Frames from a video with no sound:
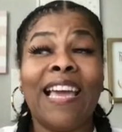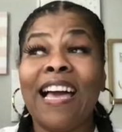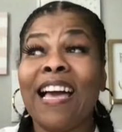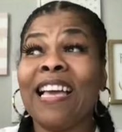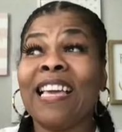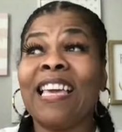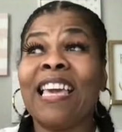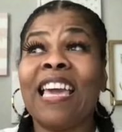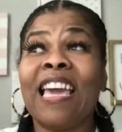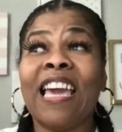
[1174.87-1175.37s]

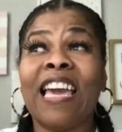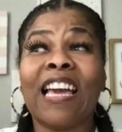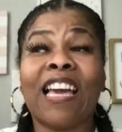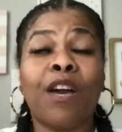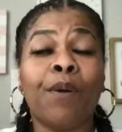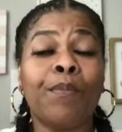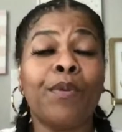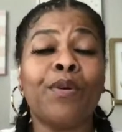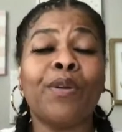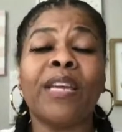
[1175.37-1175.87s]
Again,
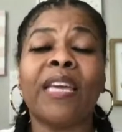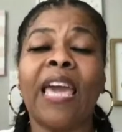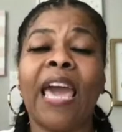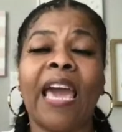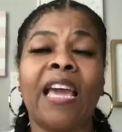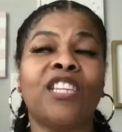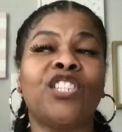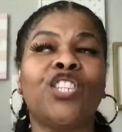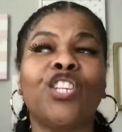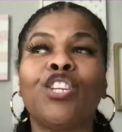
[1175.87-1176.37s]

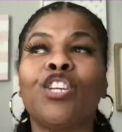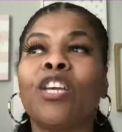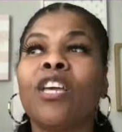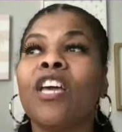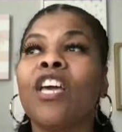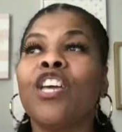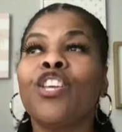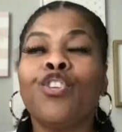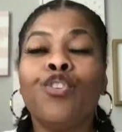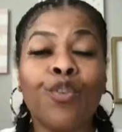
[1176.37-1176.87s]
communication,
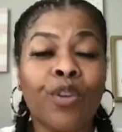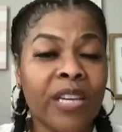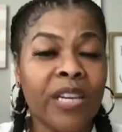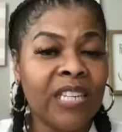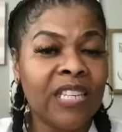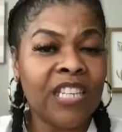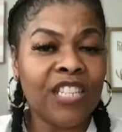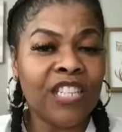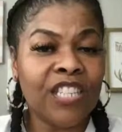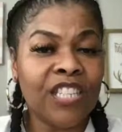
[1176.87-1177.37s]
you
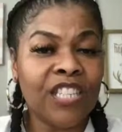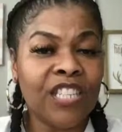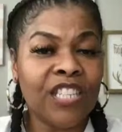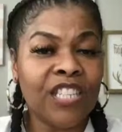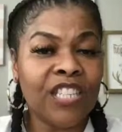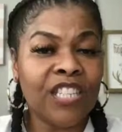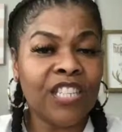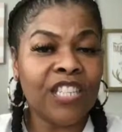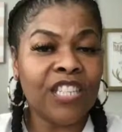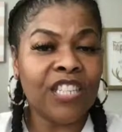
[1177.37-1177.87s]
could disagree
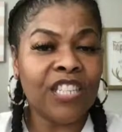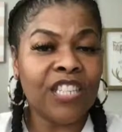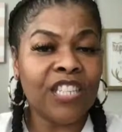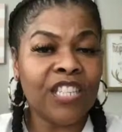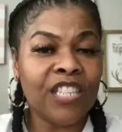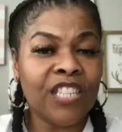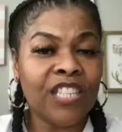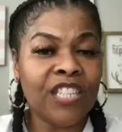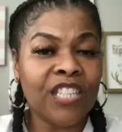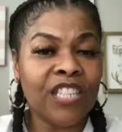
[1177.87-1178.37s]
with each
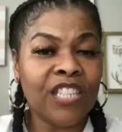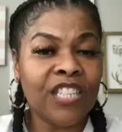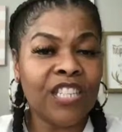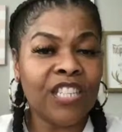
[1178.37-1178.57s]
other.